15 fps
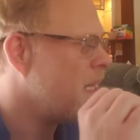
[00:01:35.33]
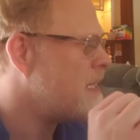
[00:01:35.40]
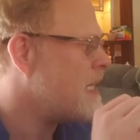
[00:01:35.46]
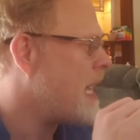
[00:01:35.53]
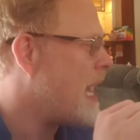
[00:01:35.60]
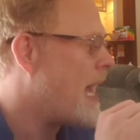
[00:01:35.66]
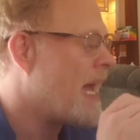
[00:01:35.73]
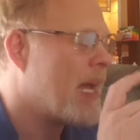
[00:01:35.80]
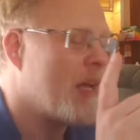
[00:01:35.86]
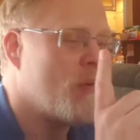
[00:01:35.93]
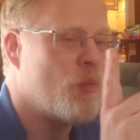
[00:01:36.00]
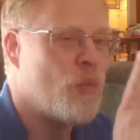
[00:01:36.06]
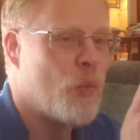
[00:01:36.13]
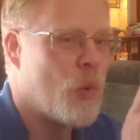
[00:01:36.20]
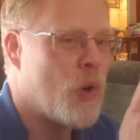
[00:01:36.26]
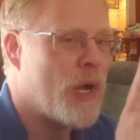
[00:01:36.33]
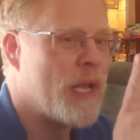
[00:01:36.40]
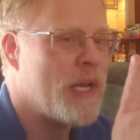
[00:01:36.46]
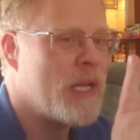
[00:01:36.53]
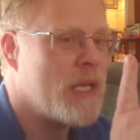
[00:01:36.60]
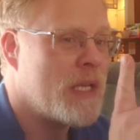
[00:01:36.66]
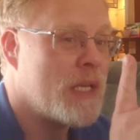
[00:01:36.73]
attack and
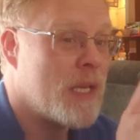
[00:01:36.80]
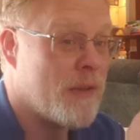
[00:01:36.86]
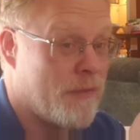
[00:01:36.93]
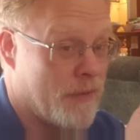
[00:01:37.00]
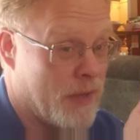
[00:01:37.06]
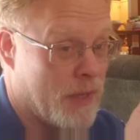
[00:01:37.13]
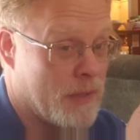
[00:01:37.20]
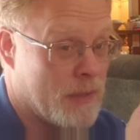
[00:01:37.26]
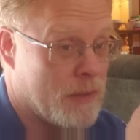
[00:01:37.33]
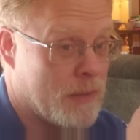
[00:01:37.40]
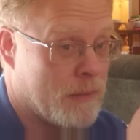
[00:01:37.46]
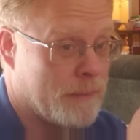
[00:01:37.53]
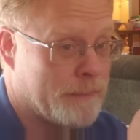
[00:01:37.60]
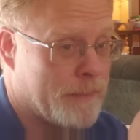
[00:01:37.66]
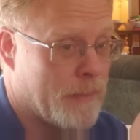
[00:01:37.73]
one defense.